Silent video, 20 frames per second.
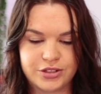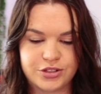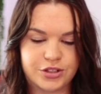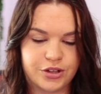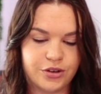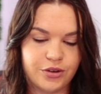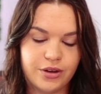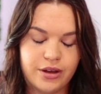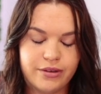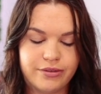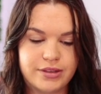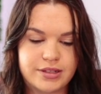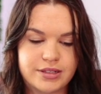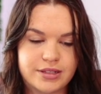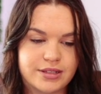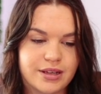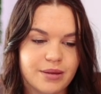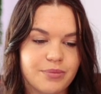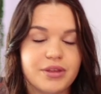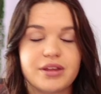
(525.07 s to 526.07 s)
So if this
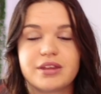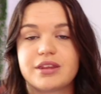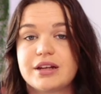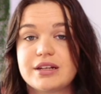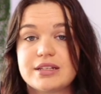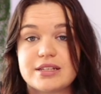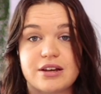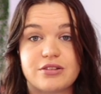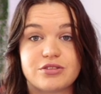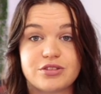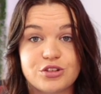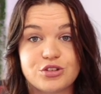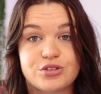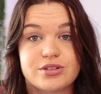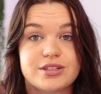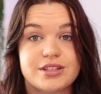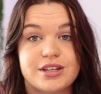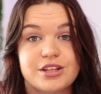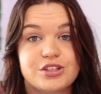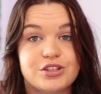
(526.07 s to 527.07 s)
is something that sounds
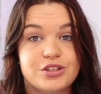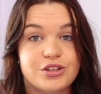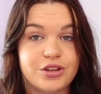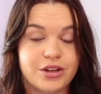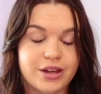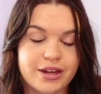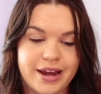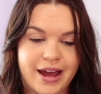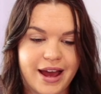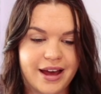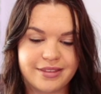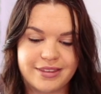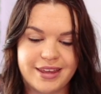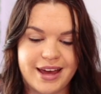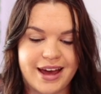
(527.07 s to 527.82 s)
interesting to you, you can add